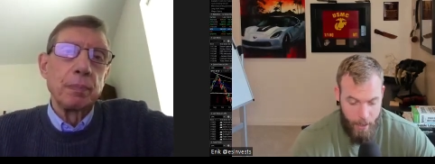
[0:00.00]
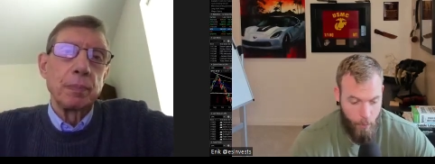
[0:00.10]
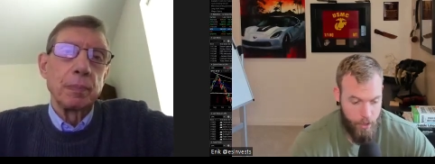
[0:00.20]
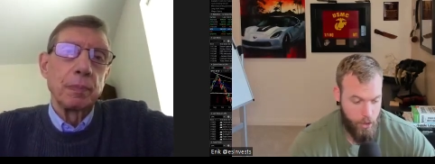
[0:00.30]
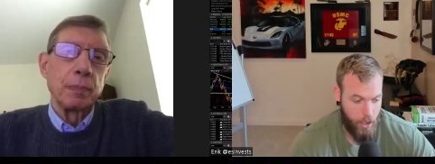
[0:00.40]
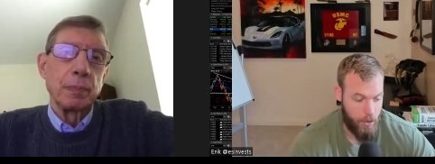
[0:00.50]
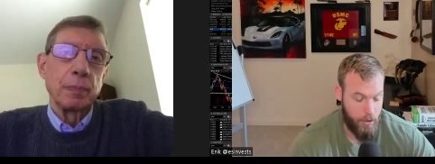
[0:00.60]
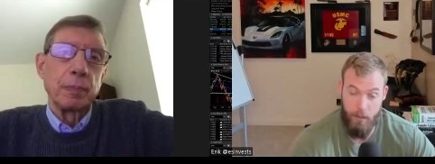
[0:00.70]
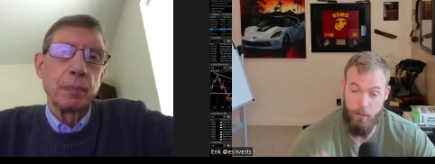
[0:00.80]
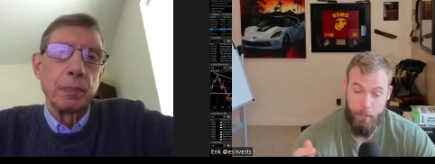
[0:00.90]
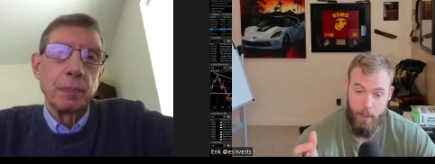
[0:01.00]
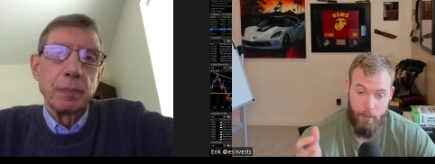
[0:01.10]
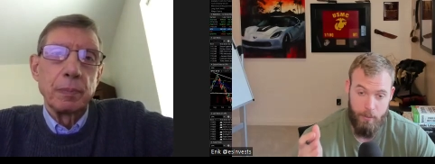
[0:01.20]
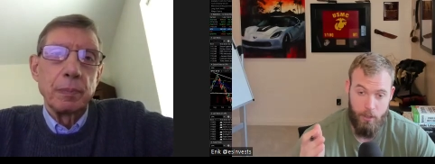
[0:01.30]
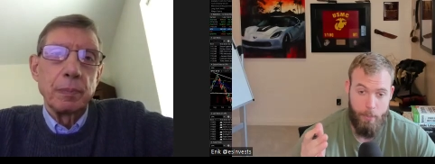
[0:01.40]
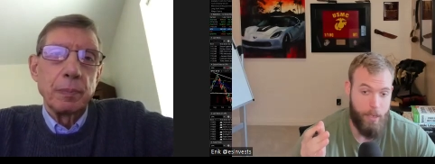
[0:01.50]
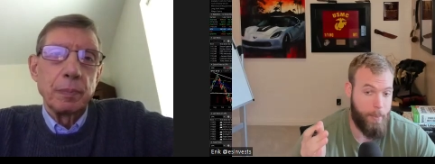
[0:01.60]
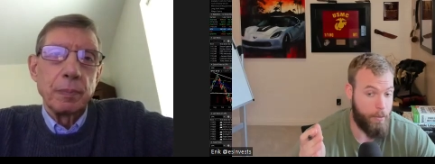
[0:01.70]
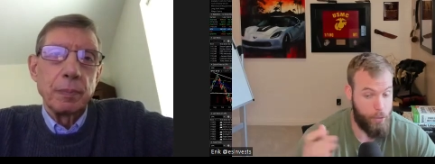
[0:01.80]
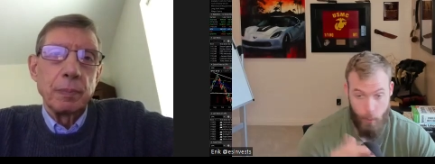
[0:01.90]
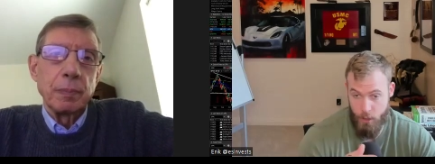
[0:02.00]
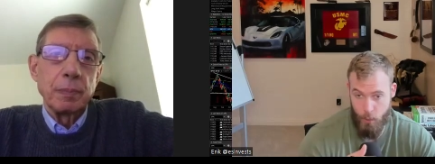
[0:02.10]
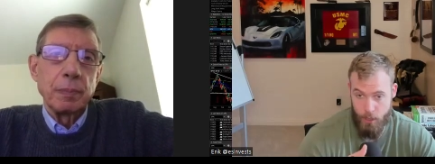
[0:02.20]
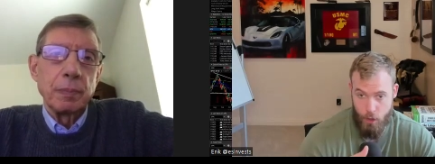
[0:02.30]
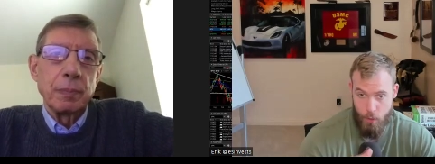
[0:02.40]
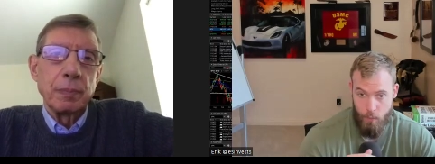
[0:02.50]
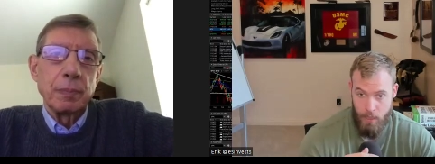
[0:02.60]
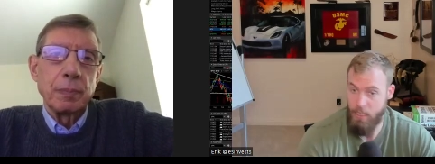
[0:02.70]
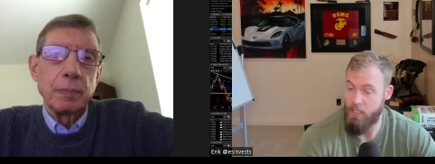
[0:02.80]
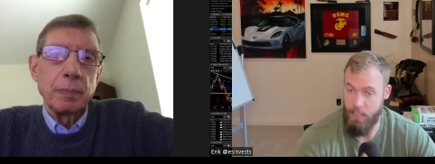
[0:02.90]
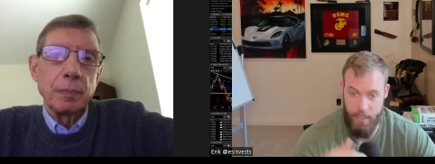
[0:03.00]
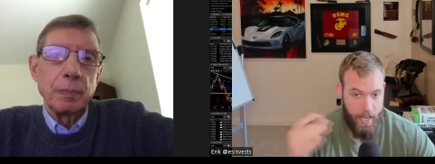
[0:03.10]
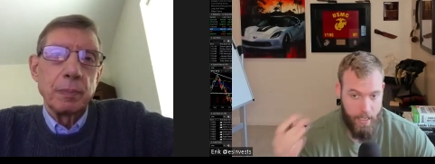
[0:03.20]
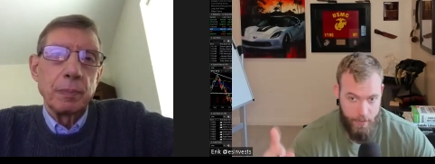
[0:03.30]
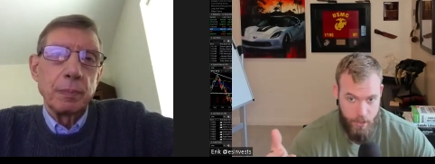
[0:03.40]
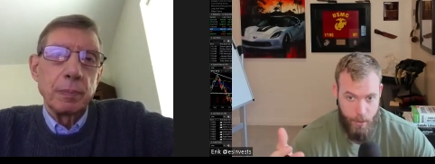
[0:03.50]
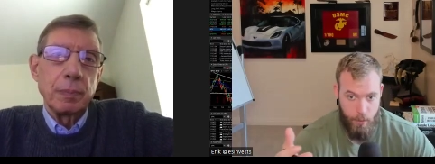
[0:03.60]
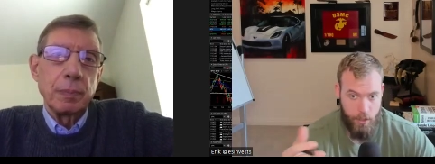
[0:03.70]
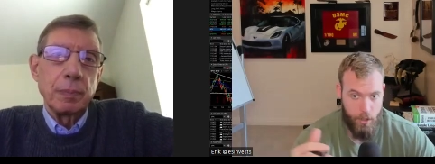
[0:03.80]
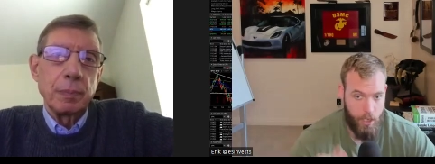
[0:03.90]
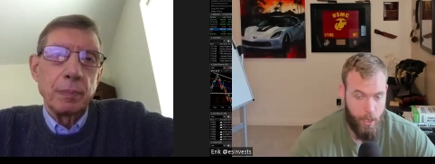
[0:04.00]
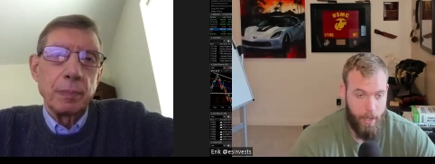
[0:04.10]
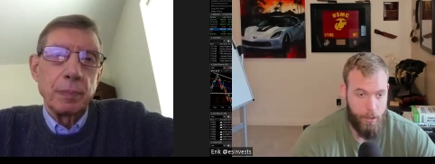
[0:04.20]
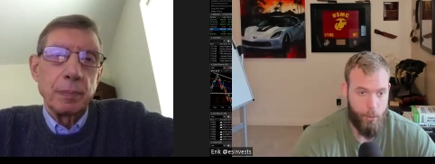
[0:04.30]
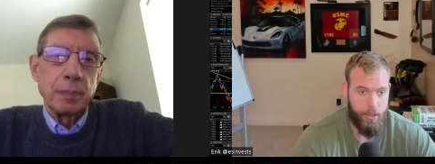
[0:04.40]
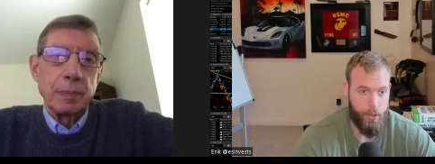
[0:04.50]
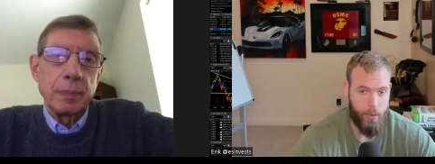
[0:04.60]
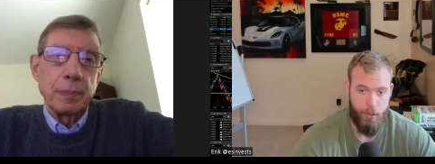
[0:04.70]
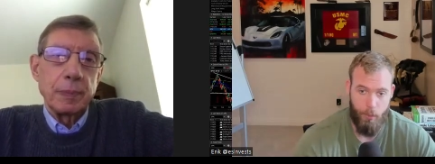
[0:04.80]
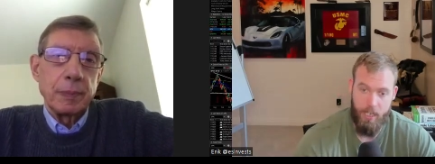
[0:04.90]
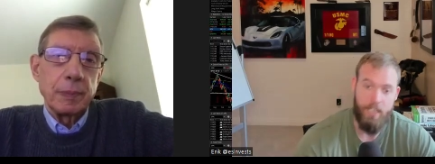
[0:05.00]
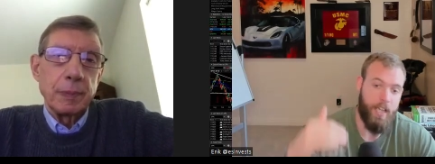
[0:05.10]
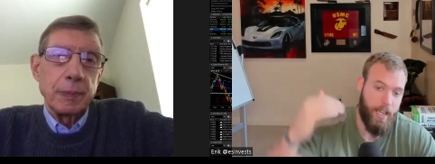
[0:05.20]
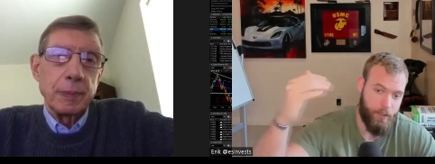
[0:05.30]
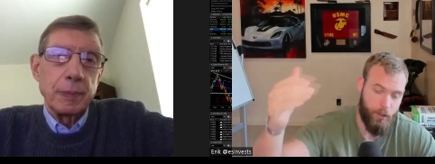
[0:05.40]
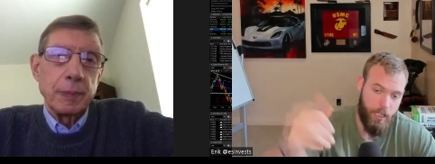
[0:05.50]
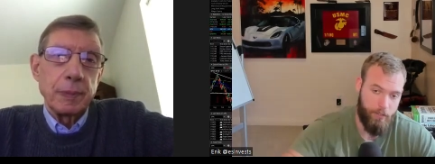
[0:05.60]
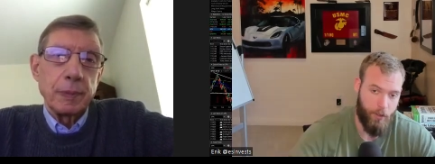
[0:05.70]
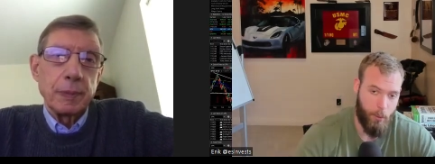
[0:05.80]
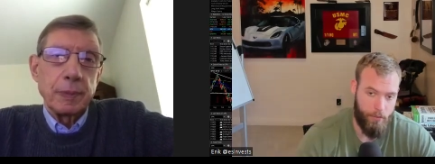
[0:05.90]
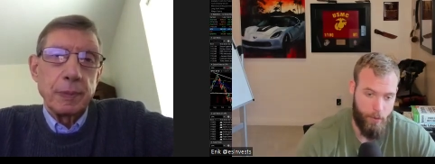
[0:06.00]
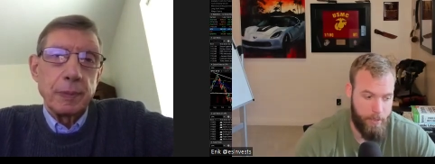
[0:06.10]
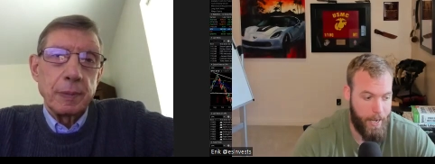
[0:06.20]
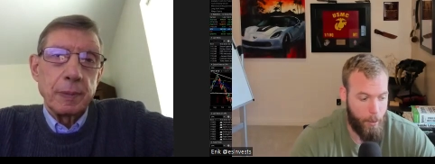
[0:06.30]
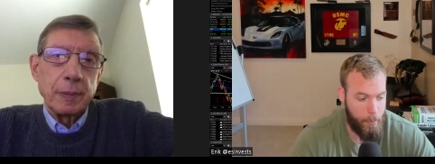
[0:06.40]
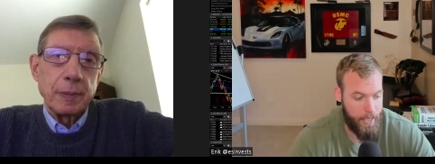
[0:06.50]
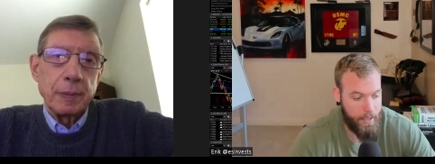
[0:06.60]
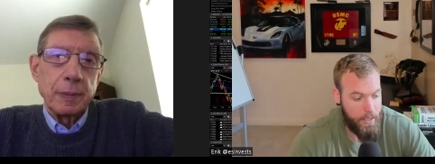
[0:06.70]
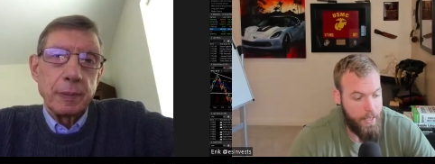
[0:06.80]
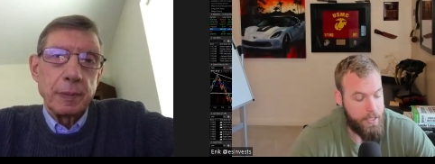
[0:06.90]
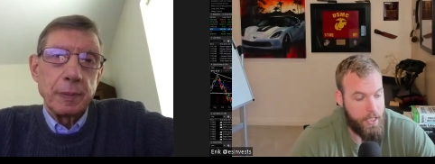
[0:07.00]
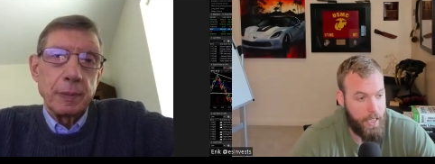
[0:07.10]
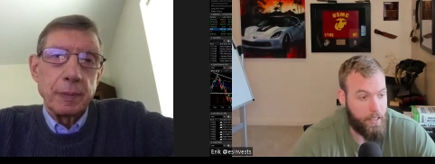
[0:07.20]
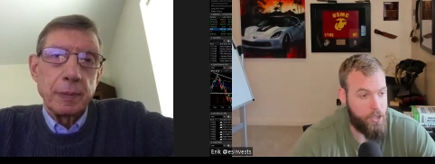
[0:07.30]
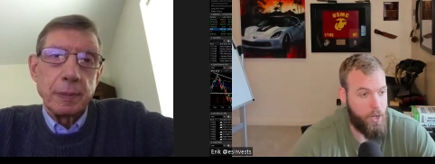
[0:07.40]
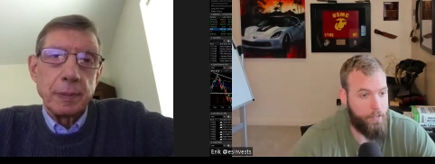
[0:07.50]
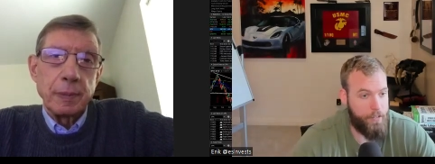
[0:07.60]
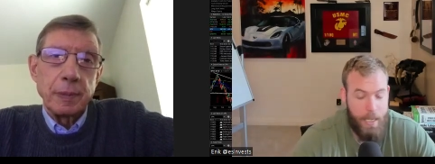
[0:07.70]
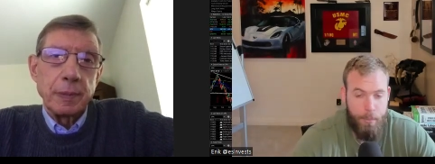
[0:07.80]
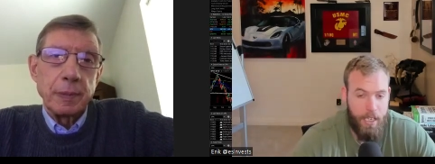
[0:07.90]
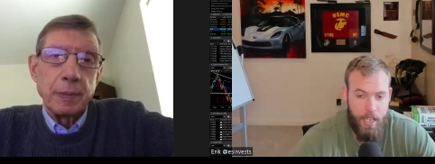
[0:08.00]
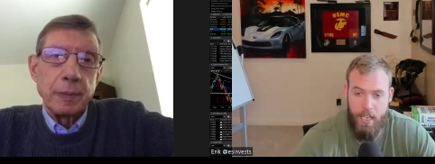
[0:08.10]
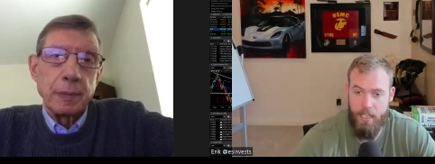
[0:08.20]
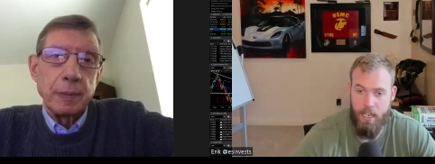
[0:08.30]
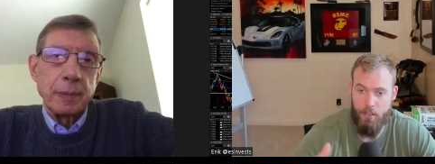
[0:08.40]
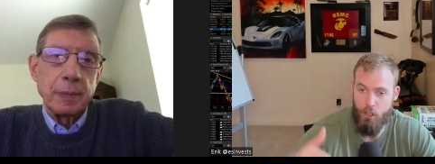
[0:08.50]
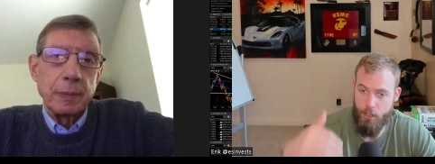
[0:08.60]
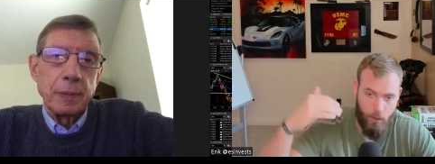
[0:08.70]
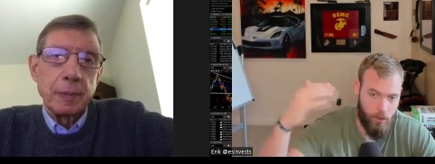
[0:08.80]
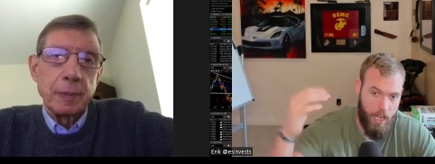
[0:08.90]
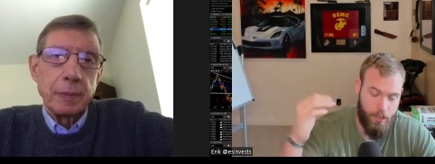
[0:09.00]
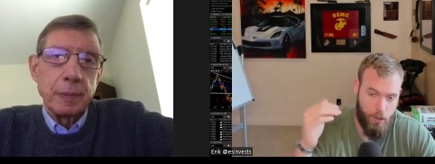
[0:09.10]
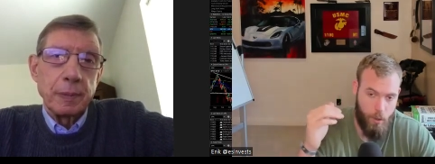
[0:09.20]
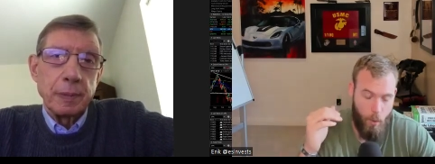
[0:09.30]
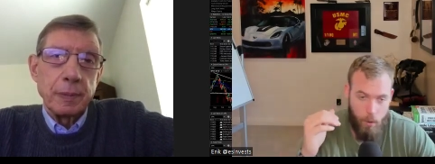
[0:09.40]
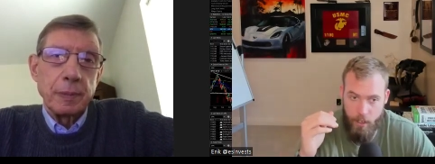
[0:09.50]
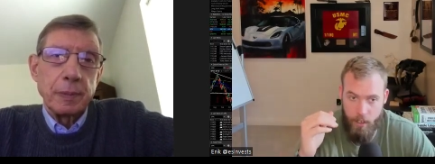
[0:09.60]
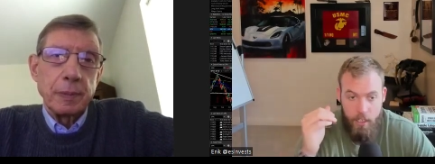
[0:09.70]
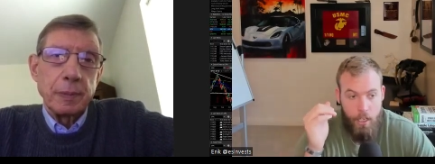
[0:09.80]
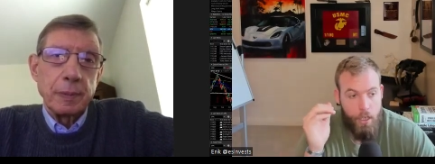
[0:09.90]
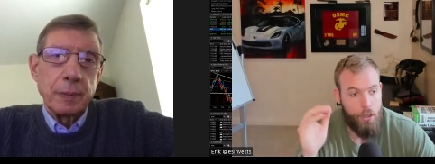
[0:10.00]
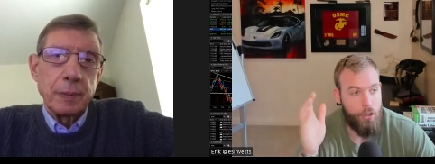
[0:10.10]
Speaker 1: about. I want to talk a little little bit about 2022. Then I obviously want to talk about 2023 and looking forward from there. But to kick us off, keeping it in a general logical order,